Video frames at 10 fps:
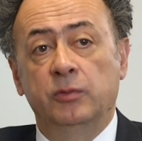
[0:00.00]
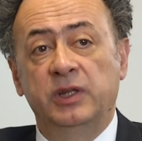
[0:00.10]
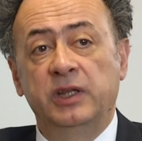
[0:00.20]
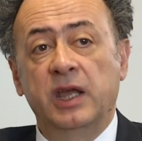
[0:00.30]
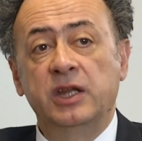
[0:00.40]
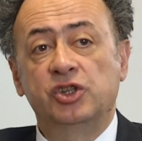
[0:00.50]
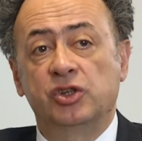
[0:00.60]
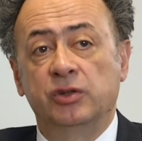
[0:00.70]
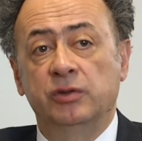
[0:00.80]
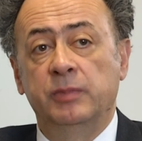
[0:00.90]

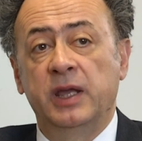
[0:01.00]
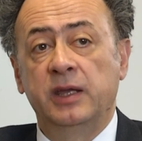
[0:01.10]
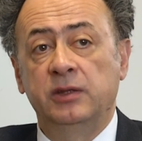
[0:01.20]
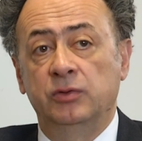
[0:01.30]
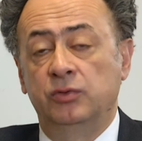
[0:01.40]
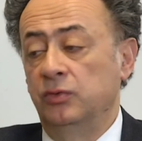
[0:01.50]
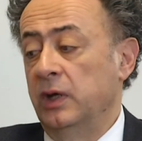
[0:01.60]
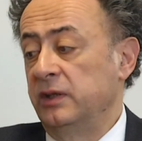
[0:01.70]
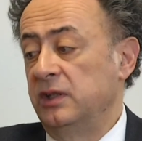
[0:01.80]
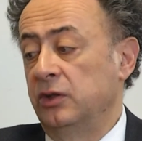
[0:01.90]
obligation made to
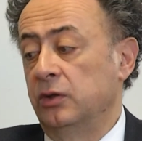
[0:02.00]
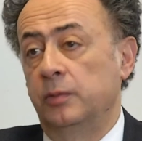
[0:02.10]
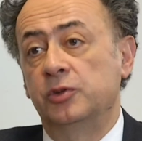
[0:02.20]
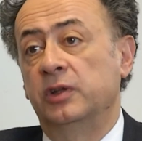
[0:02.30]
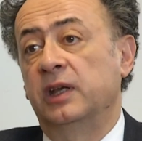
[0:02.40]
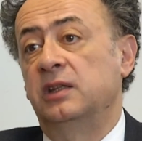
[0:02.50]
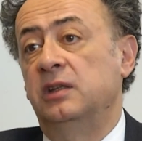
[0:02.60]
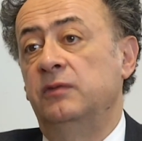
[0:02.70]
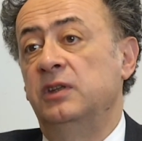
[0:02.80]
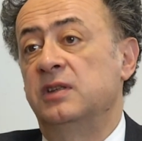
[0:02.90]
anti-corruption
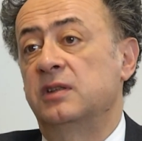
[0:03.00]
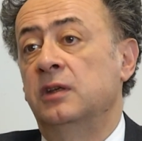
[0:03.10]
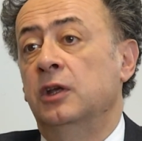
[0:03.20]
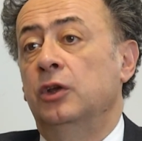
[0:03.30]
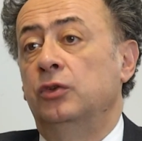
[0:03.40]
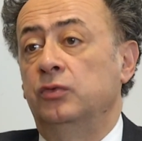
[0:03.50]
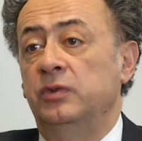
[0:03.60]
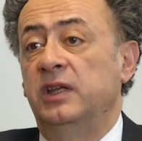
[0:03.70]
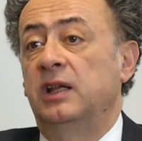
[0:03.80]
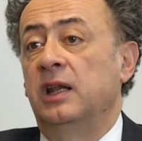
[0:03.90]
activists to
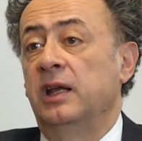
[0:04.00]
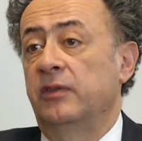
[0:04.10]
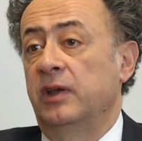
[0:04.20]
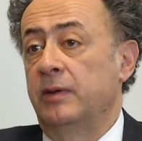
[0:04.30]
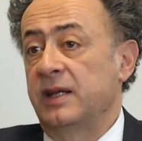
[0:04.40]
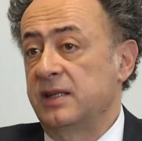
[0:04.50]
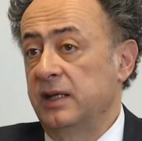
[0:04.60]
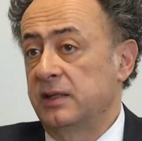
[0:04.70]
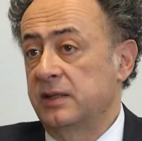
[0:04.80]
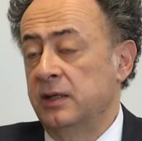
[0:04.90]
declare their
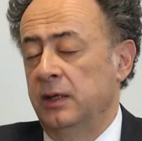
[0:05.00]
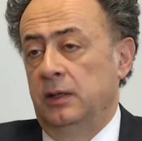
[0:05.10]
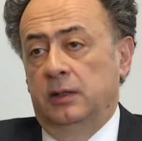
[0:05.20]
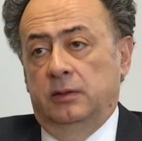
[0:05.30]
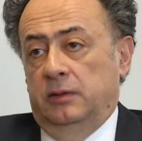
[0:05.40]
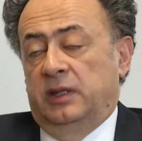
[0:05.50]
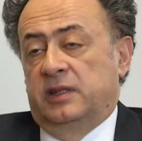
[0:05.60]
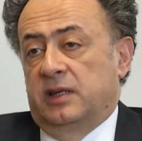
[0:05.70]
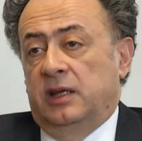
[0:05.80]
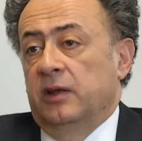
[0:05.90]
assets.
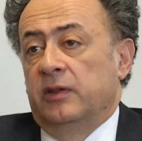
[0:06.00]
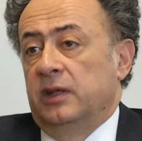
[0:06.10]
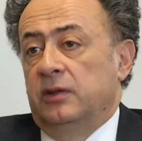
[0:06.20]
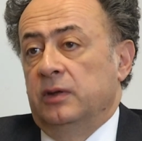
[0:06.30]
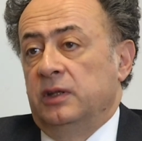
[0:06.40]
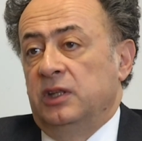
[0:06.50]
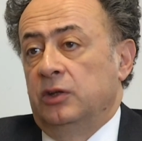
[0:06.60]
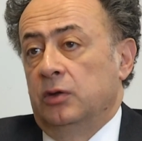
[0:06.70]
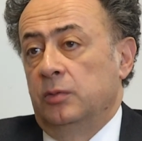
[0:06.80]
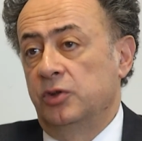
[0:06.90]
It's clear that
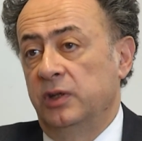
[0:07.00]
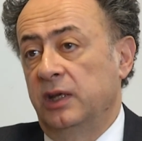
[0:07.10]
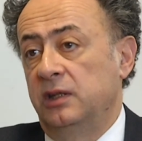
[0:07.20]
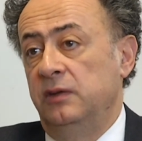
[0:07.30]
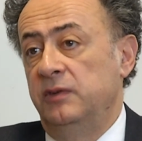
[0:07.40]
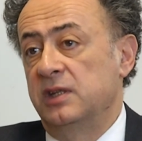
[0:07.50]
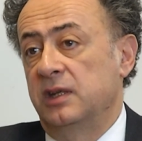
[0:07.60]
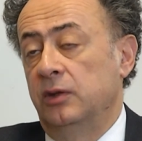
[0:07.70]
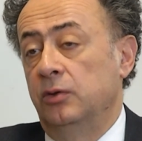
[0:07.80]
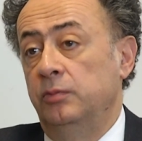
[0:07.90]
anti-corruption activists
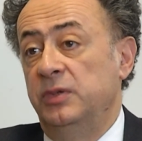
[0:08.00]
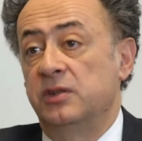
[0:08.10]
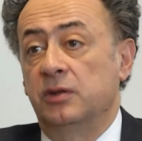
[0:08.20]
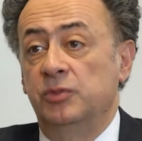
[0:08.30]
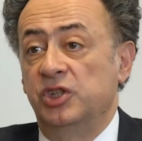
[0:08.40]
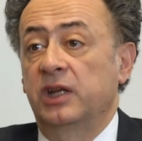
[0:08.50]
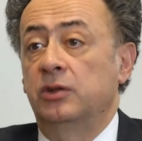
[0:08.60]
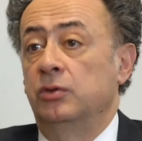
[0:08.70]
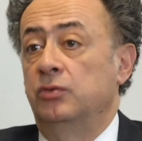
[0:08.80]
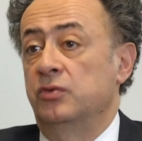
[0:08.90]
cannot be
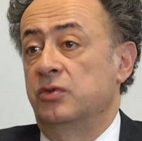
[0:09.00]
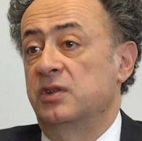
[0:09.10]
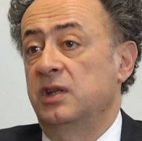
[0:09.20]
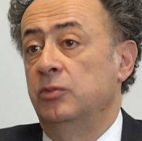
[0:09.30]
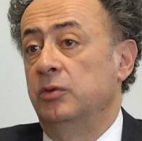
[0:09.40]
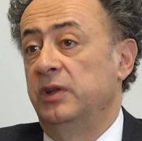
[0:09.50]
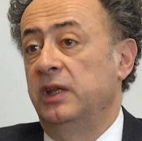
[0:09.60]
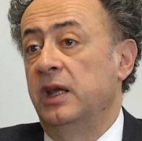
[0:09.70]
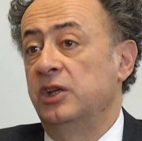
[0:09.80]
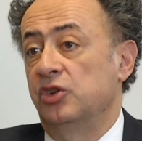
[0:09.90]
subjected to the same
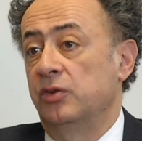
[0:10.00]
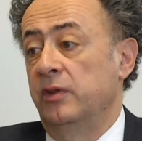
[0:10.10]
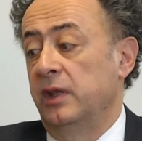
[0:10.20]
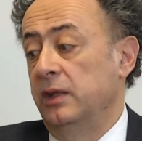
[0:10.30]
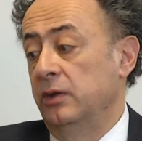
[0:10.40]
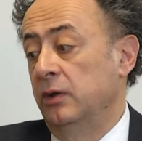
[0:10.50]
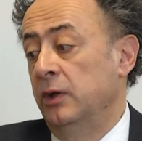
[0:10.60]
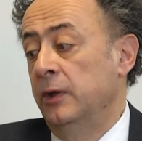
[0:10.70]
obligation than